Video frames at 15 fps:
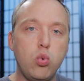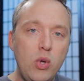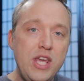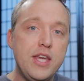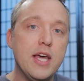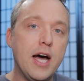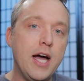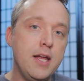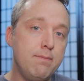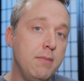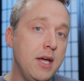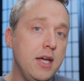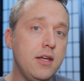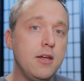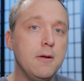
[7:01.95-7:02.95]
tweak I'd
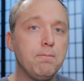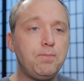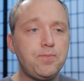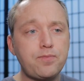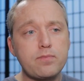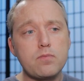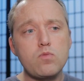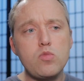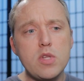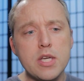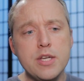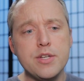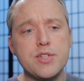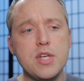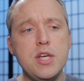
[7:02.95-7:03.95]
make
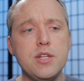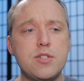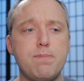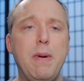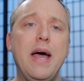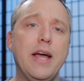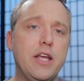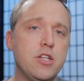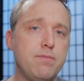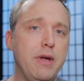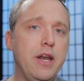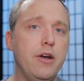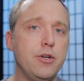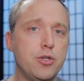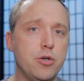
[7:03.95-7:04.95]
is its package
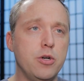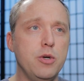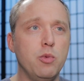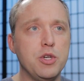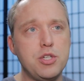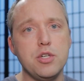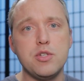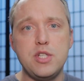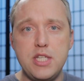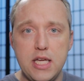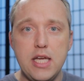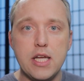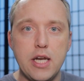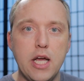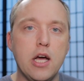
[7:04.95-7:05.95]
manager, which is
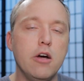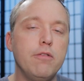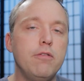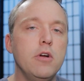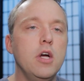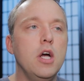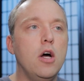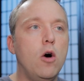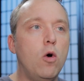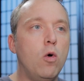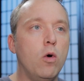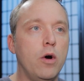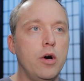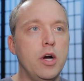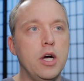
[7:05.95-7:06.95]
DNF,
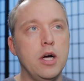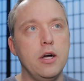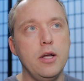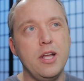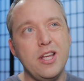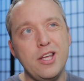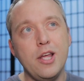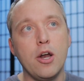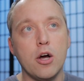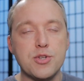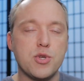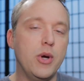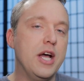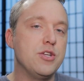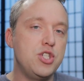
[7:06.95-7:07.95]
or uh, it
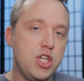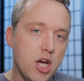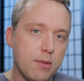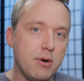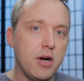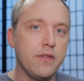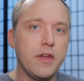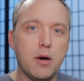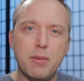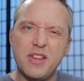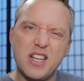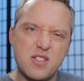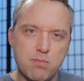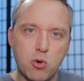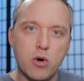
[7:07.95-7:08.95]
also has Yum on there, but
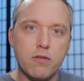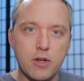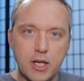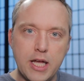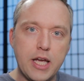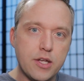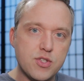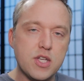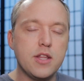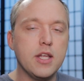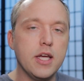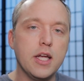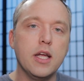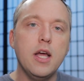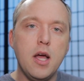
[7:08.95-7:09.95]
that's more of a legacy
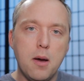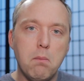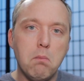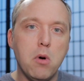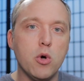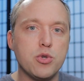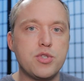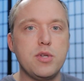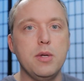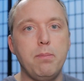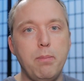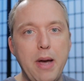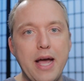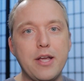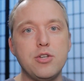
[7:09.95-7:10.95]
thing. Most
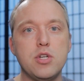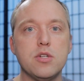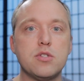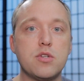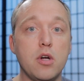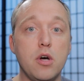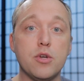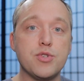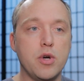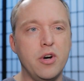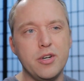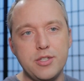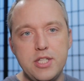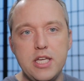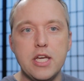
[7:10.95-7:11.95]
package installs
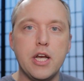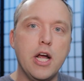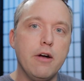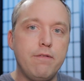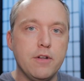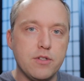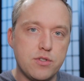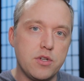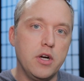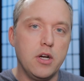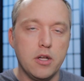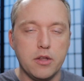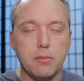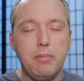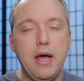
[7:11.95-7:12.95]
are DNF
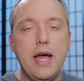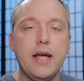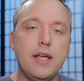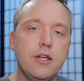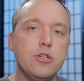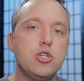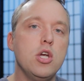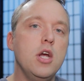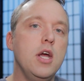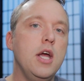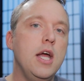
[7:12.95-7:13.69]
install in the package.